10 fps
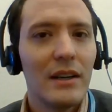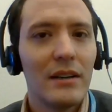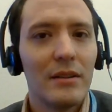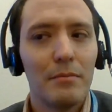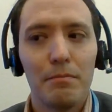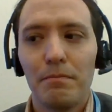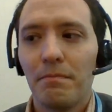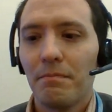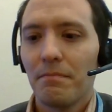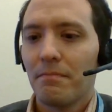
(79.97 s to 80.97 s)
in the chat.
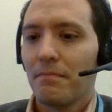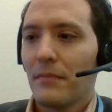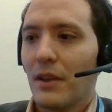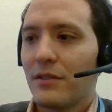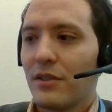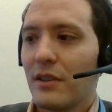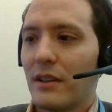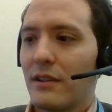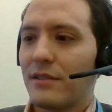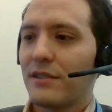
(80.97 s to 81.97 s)

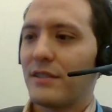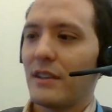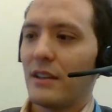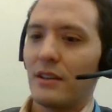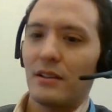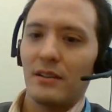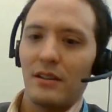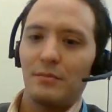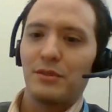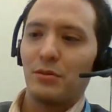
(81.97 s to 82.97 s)
Um, so the
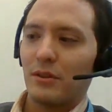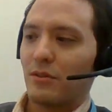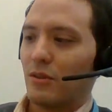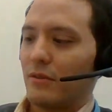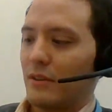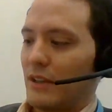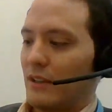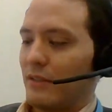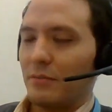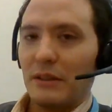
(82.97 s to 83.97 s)
this is the uh,
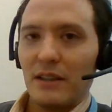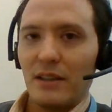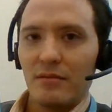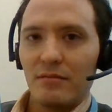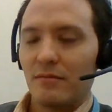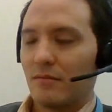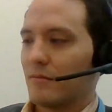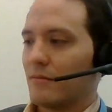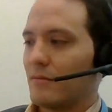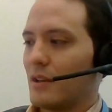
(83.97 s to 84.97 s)
Grove IoT Development
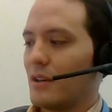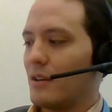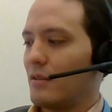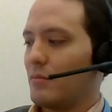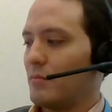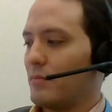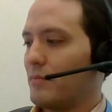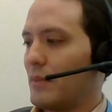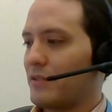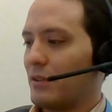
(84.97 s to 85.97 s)
Kit
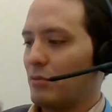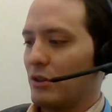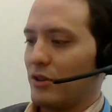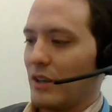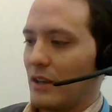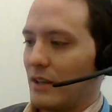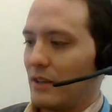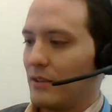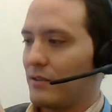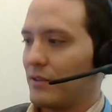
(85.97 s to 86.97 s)
um,
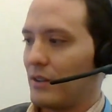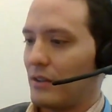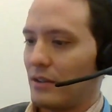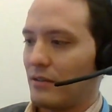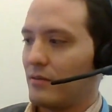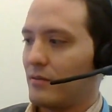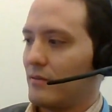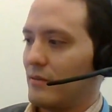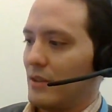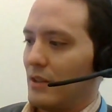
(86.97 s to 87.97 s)
basically what you get
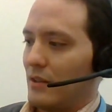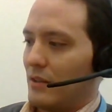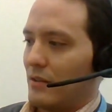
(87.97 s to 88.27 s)
is uh,